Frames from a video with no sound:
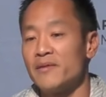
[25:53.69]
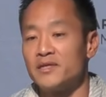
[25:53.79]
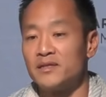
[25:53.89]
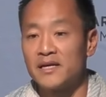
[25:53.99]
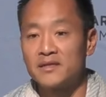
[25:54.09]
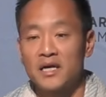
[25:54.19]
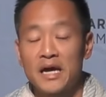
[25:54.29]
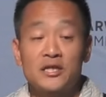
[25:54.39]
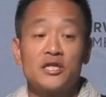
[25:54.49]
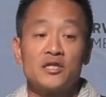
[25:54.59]
as a landscape.
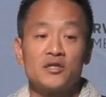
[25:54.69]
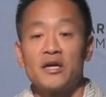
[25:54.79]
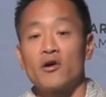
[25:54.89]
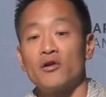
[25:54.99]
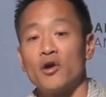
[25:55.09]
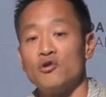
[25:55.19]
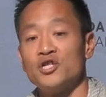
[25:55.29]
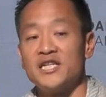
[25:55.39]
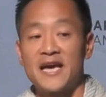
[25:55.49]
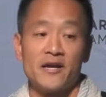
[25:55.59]
Actually, they call it
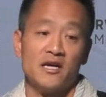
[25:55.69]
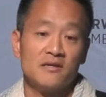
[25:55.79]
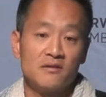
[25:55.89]
Oceania,